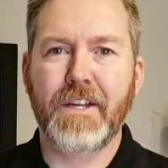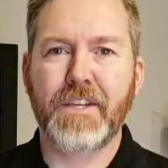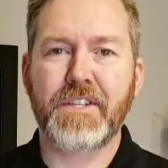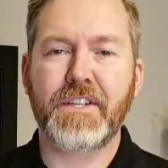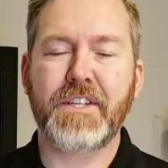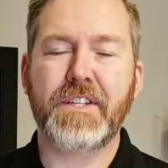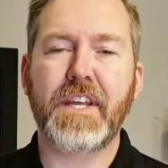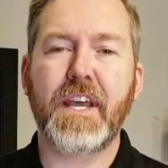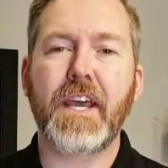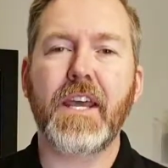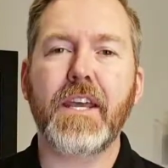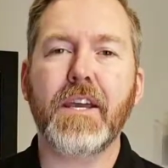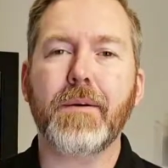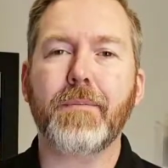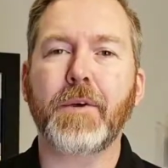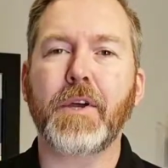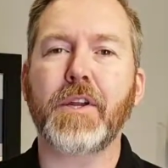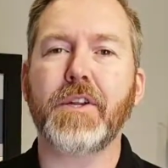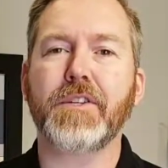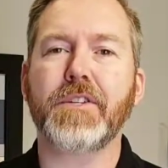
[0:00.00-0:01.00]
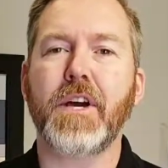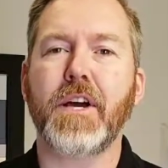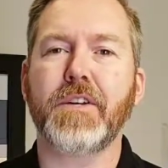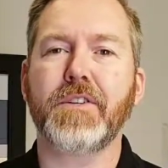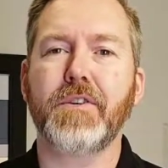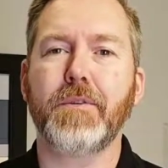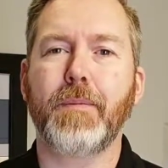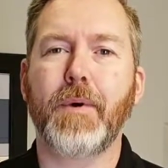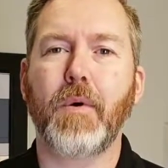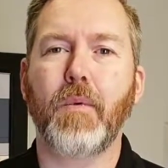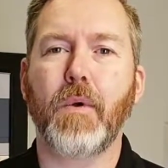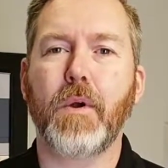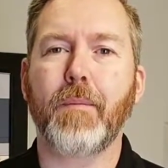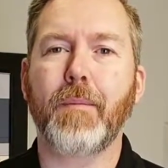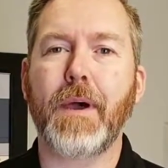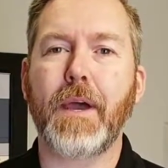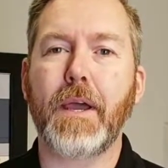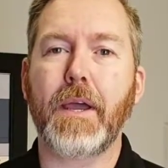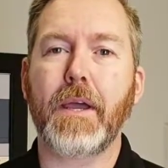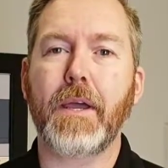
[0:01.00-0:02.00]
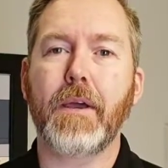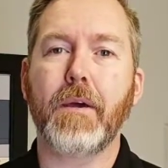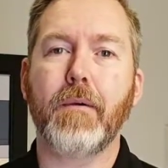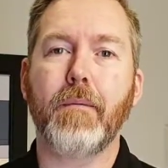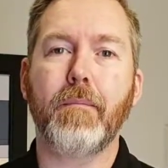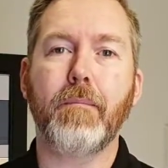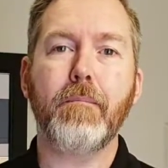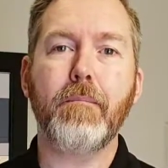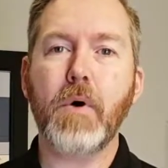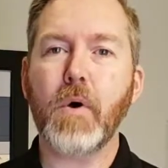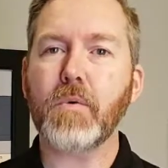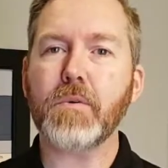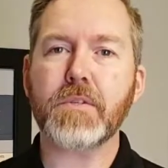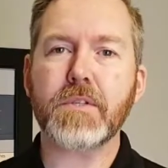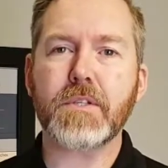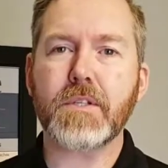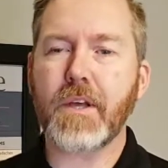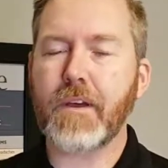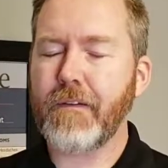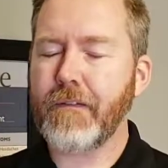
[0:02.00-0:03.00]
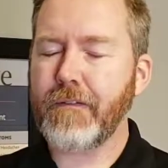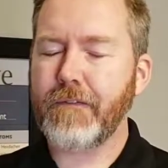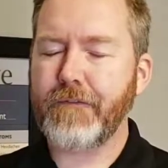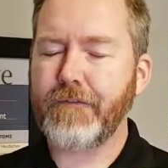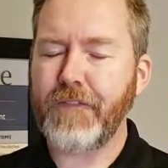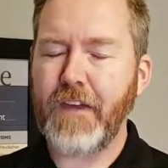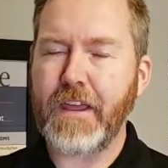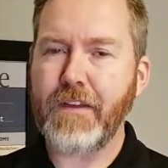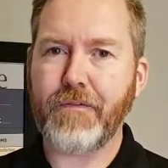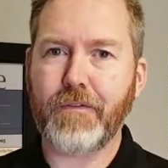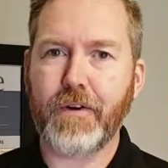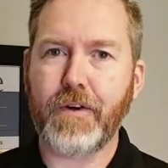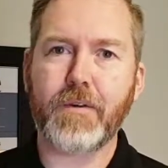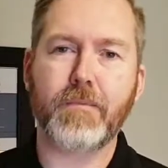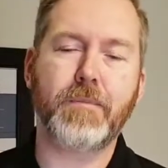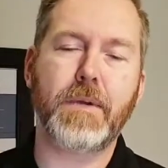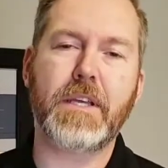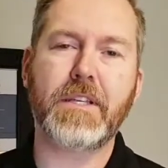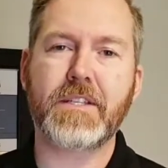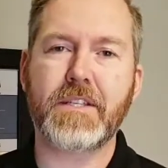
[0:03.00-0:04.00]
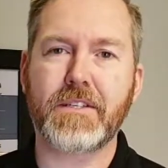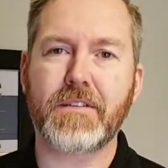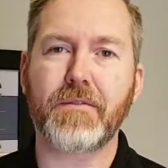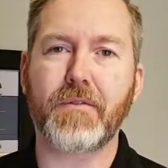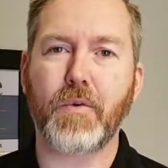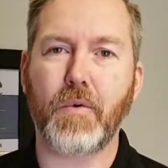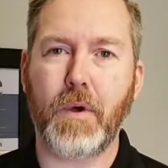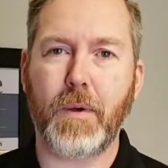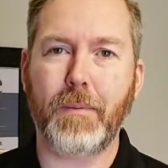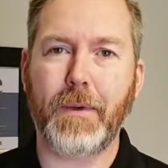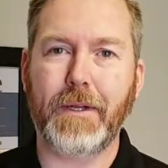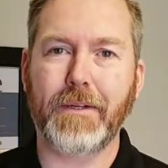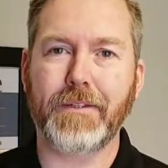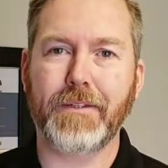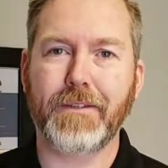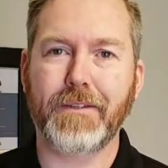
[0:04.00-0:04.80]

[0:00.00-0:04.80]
Today I'm going to talk to you about one of my most favorite pieces of equipment.